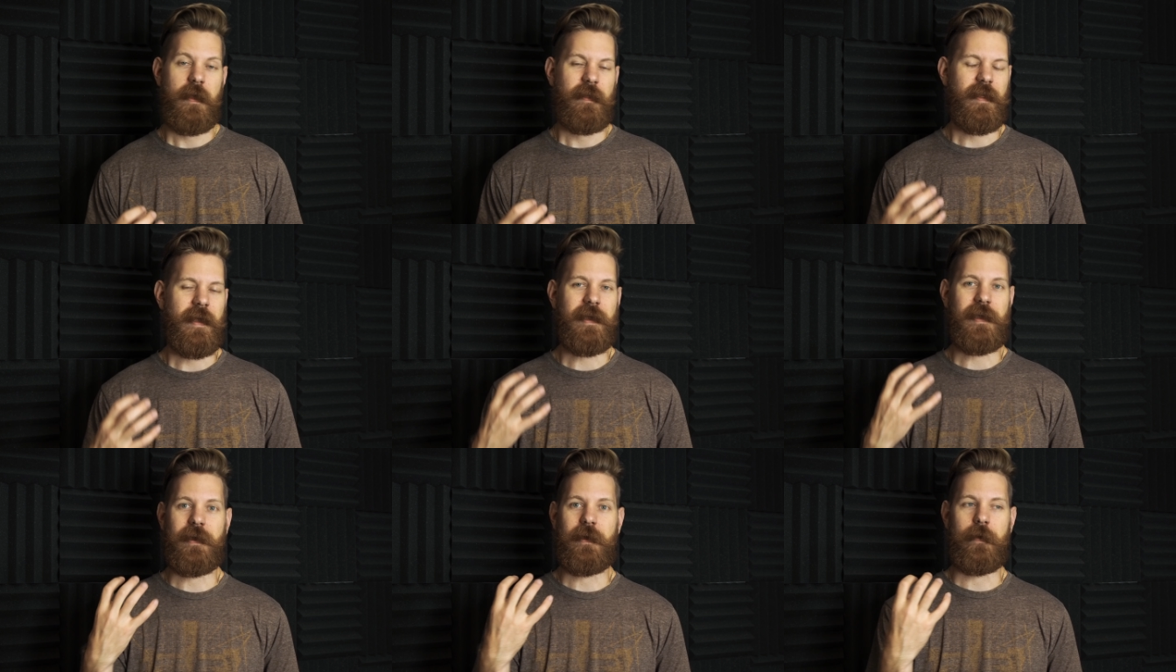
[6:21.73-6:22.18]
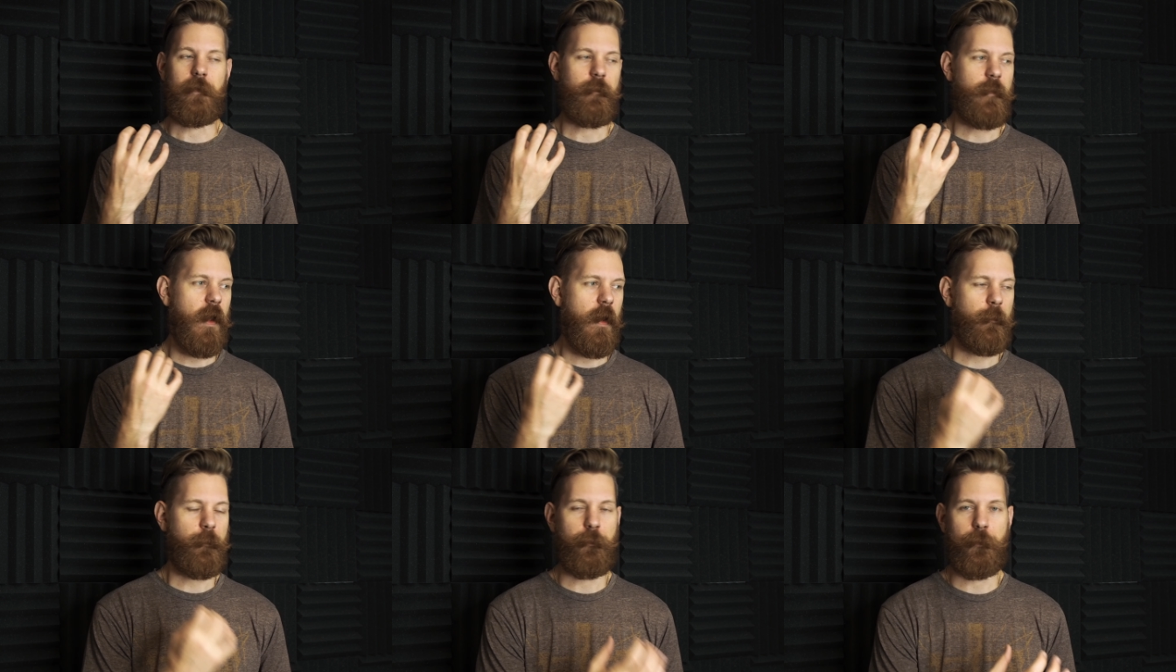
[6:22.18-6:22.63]
like a,
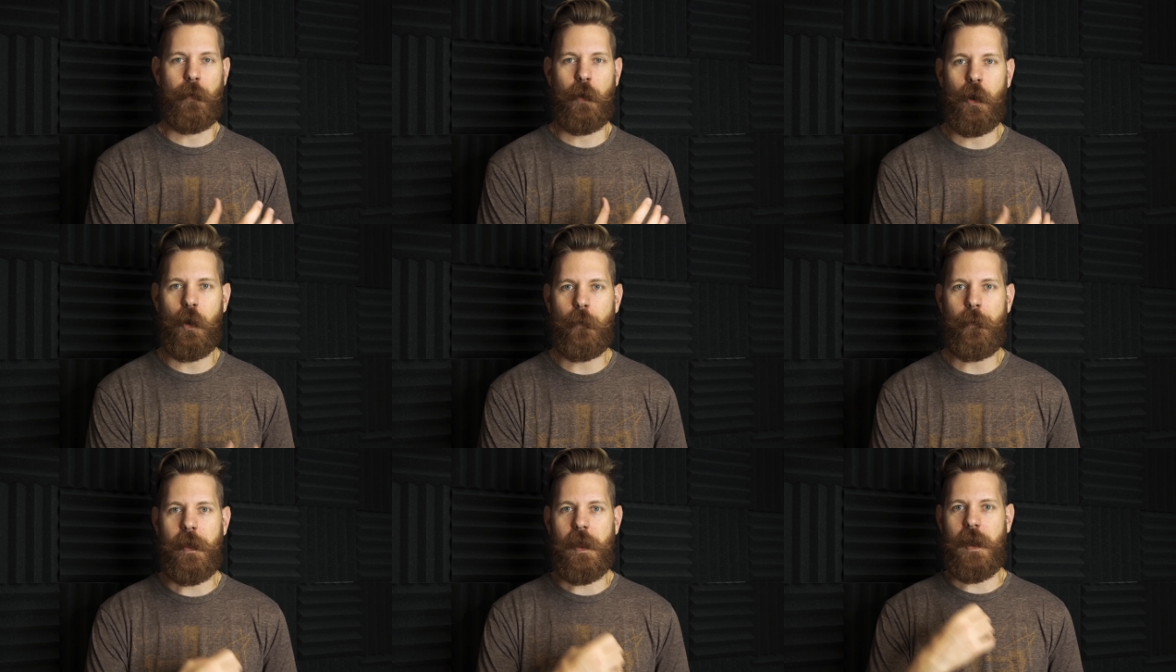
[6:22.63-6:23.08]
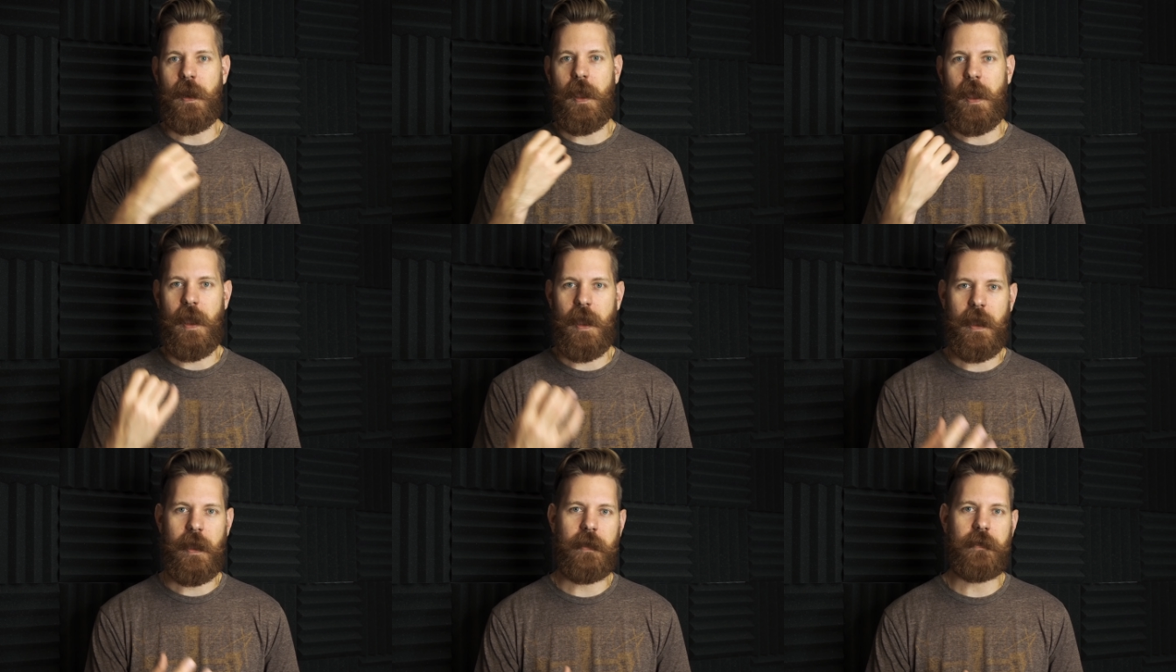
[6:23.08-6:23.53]
a bourbon
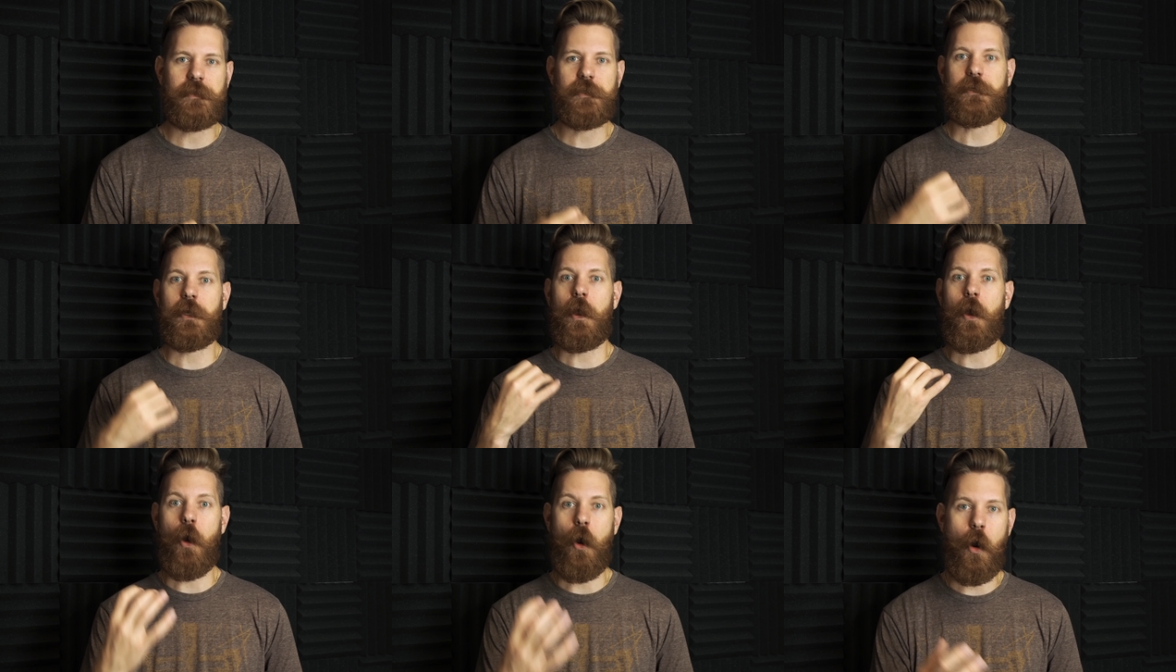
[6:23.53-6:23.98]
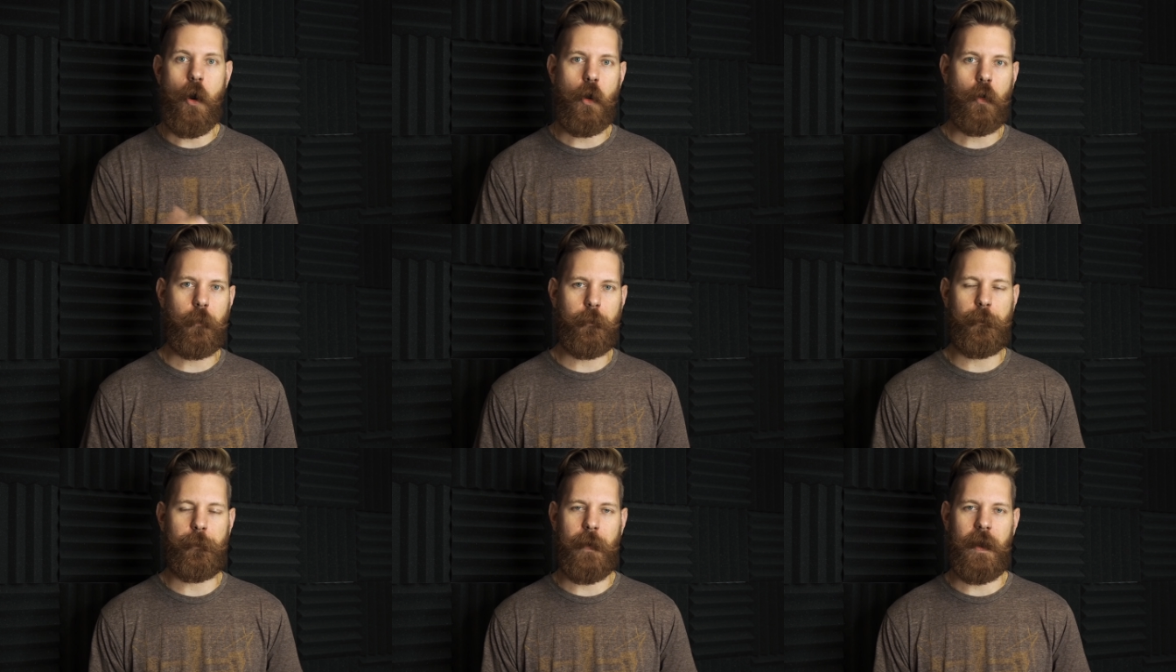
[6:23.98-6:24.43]
aged
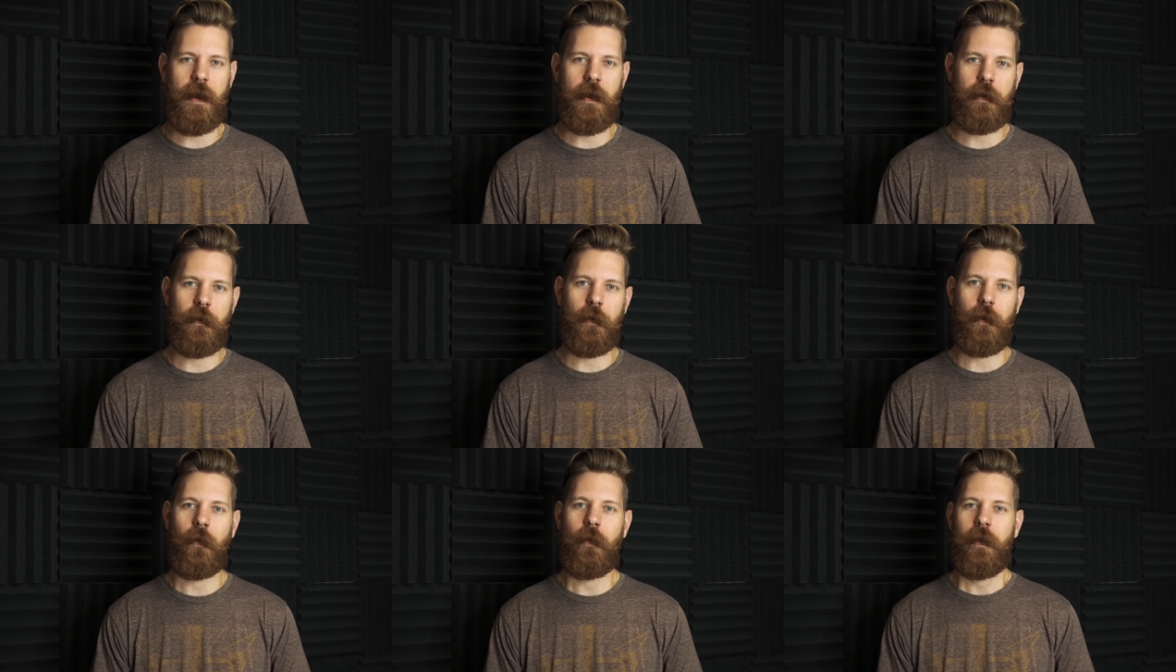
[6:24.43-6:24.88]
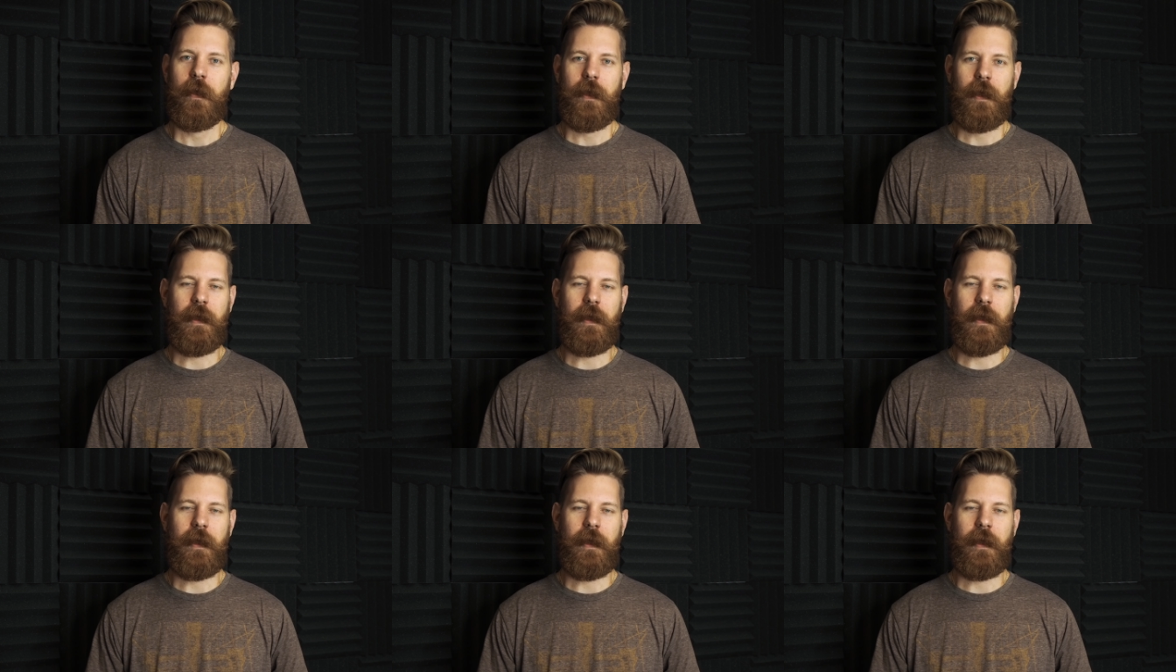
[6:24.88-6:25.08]
oak barrel.